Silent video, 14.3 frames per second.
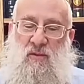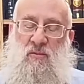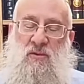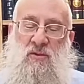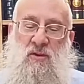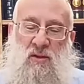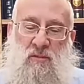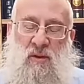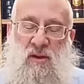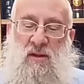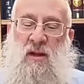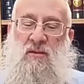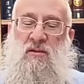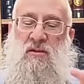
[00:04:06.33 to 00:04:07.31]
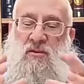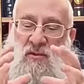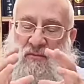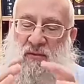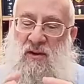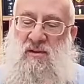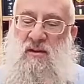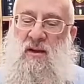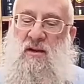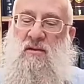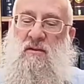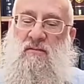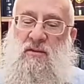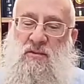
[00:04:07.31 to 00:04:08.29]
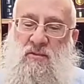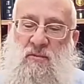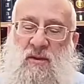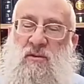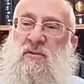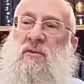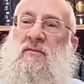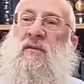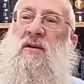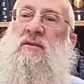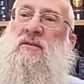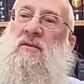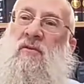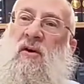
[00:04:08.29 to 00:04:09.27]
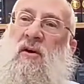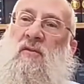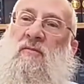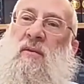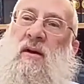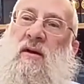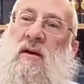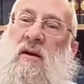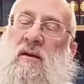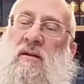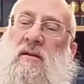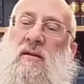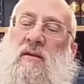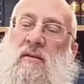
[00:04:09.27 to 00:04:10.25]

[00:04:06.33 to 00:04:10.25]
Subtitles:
which ultimately not just unifies the nation of Israel, but unifies therefore all of mankind.